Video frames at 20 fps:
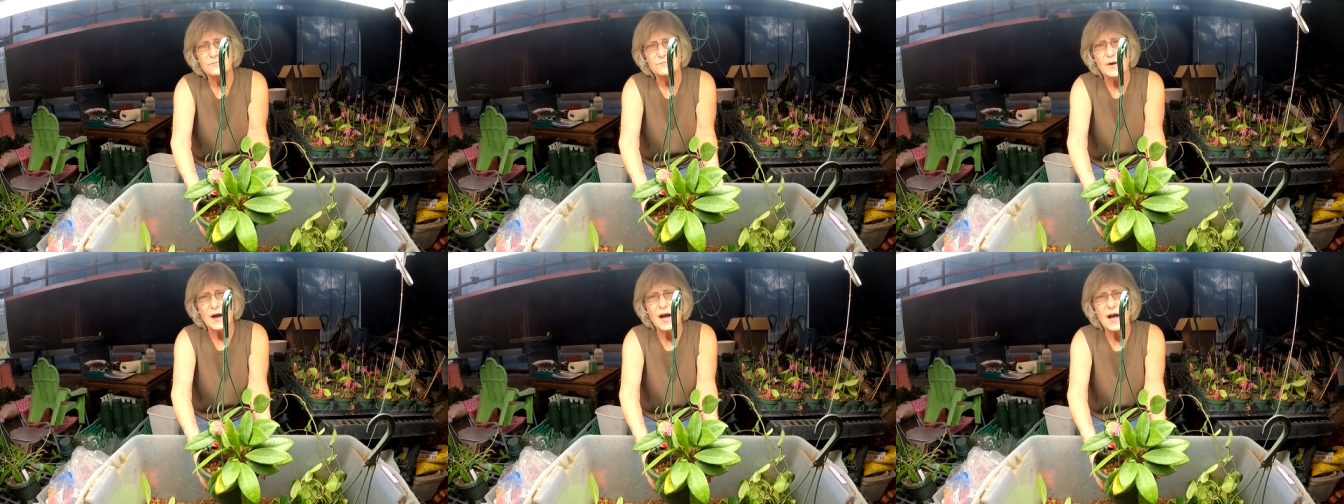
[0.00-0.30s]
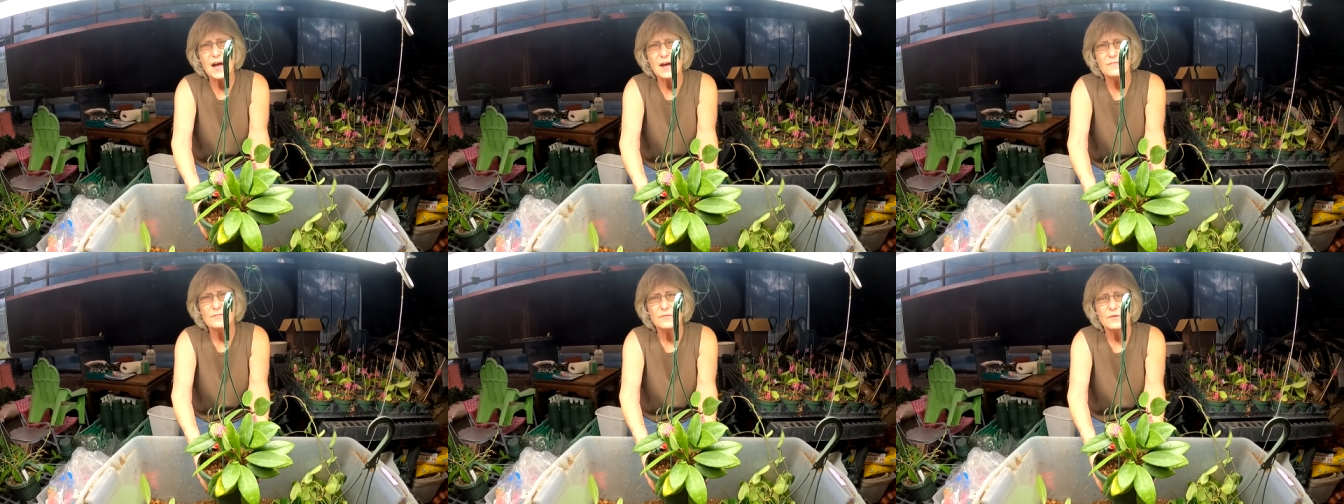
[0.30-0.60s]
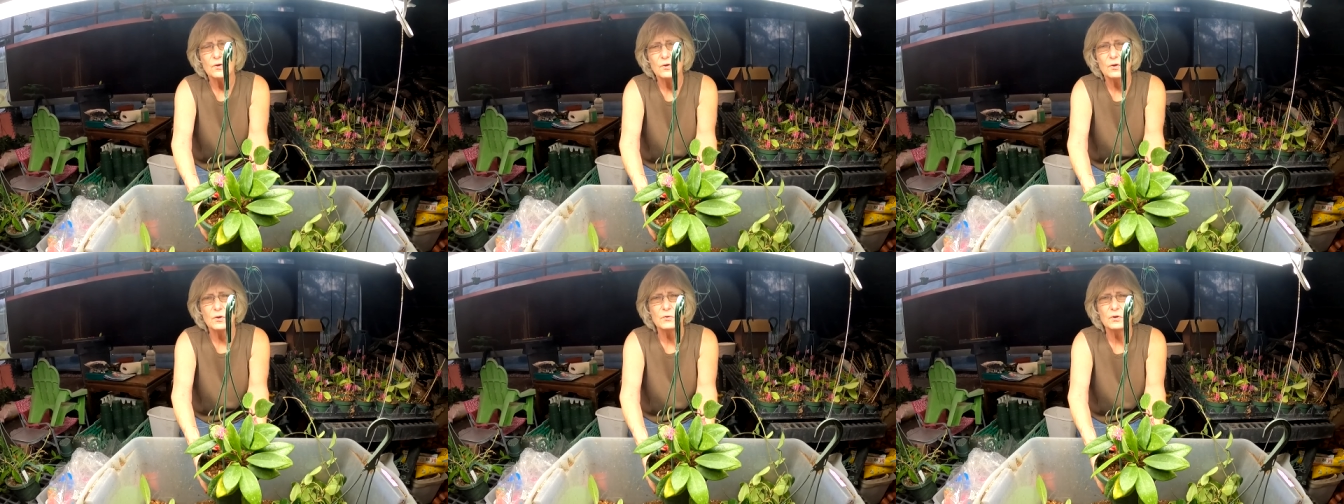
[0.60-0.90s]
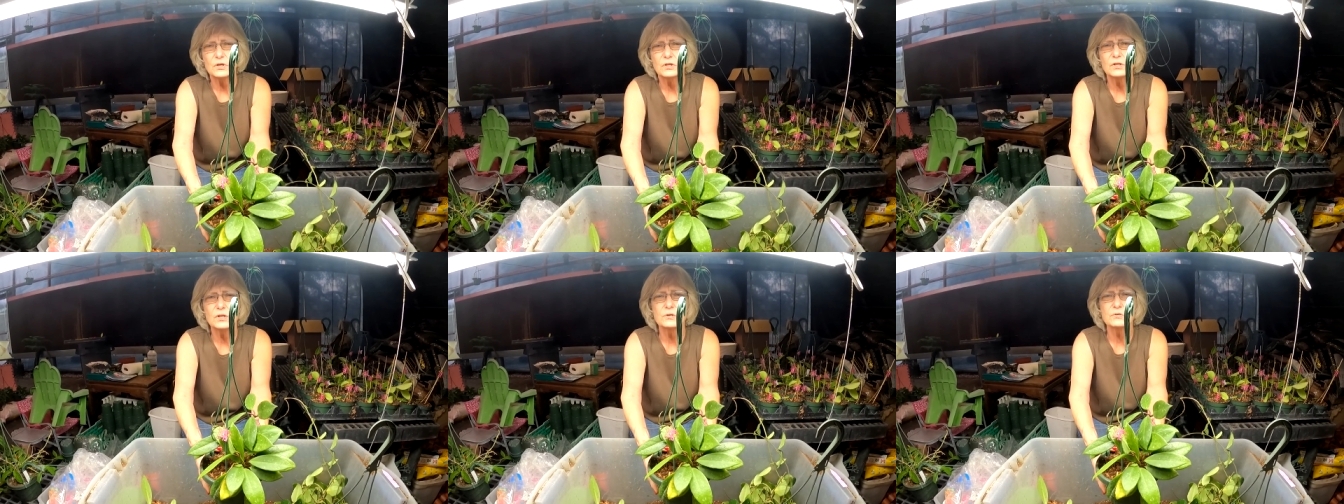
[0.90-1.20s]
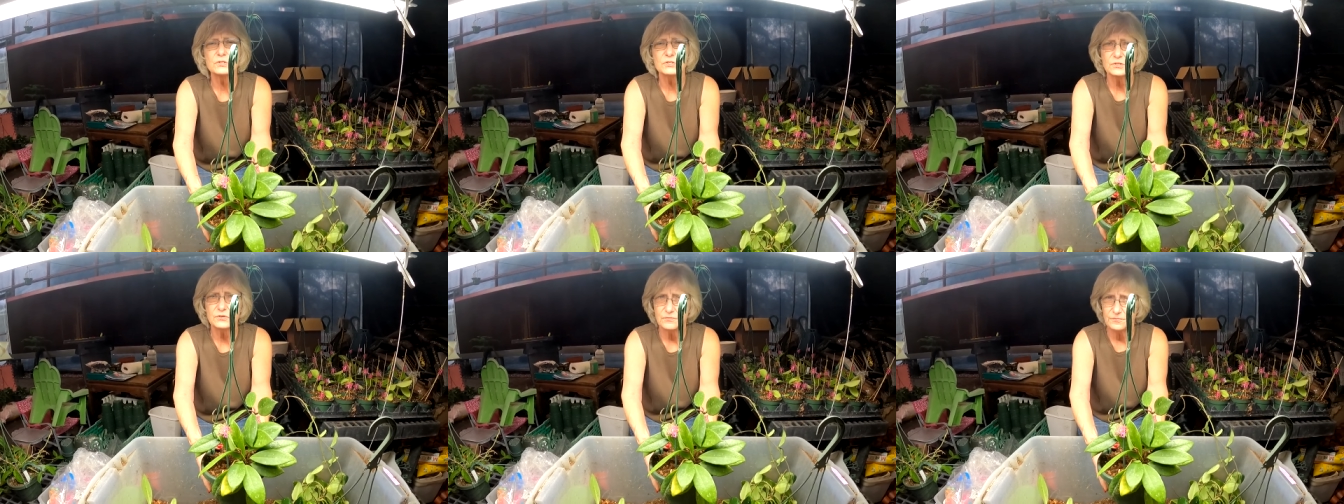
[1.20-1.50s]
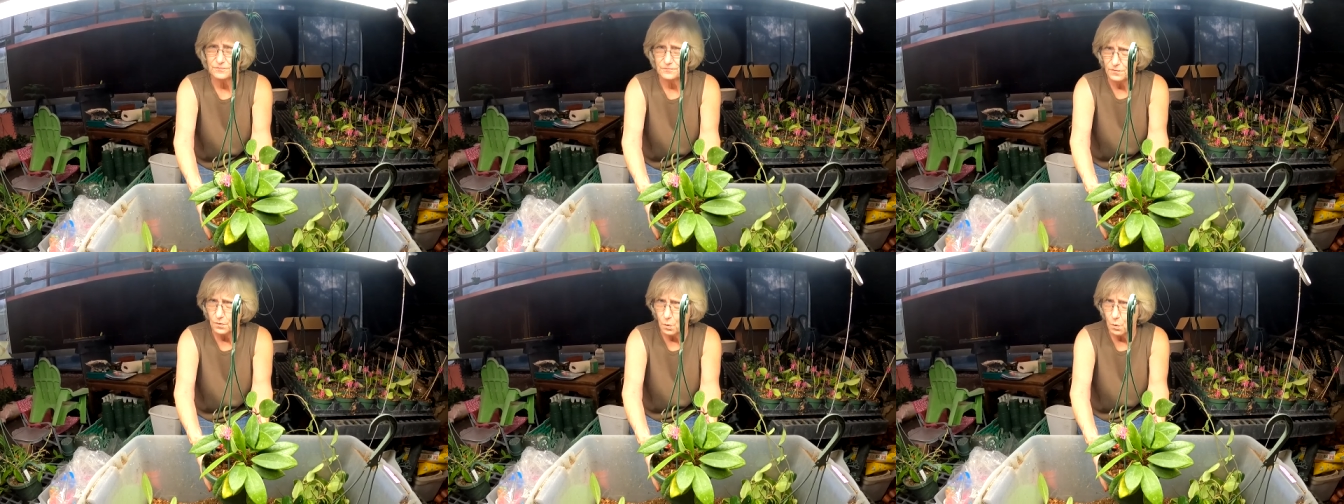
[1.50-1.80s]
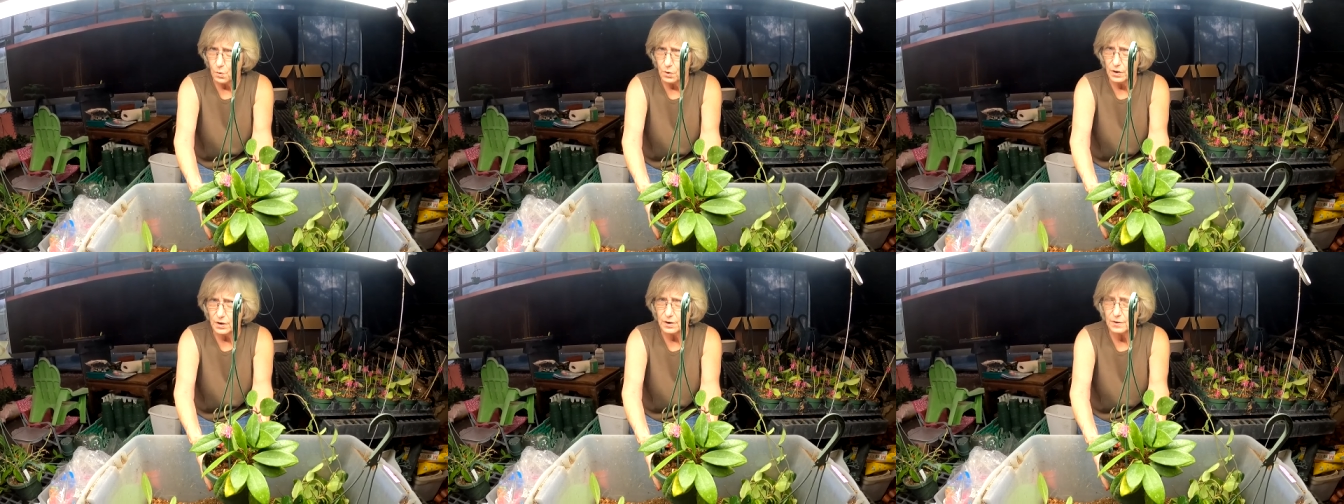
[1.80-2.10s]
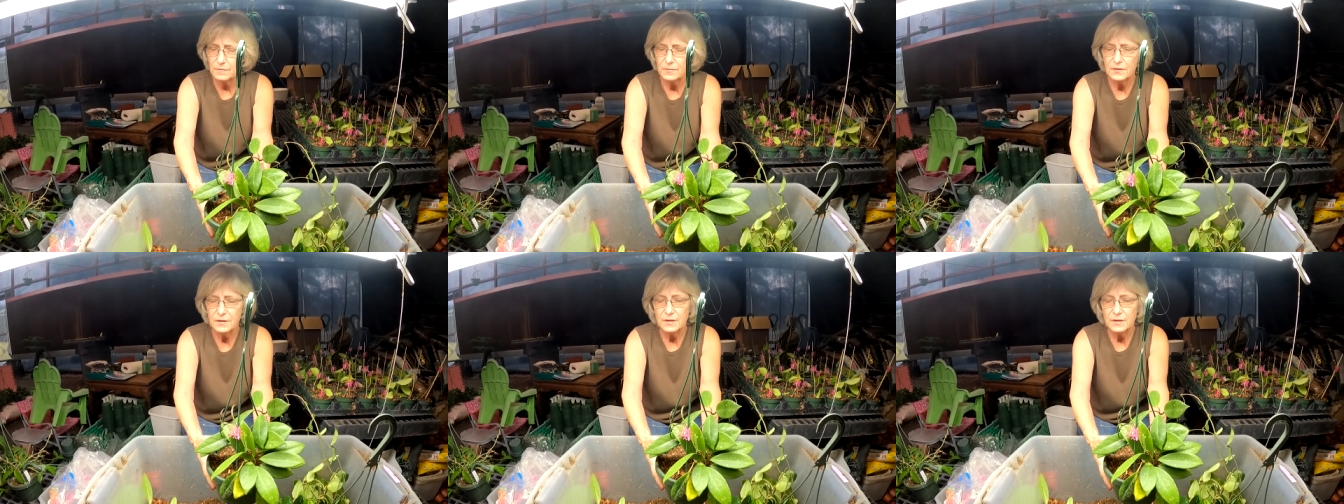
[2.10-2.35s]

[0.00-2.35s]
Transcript: five or close to four.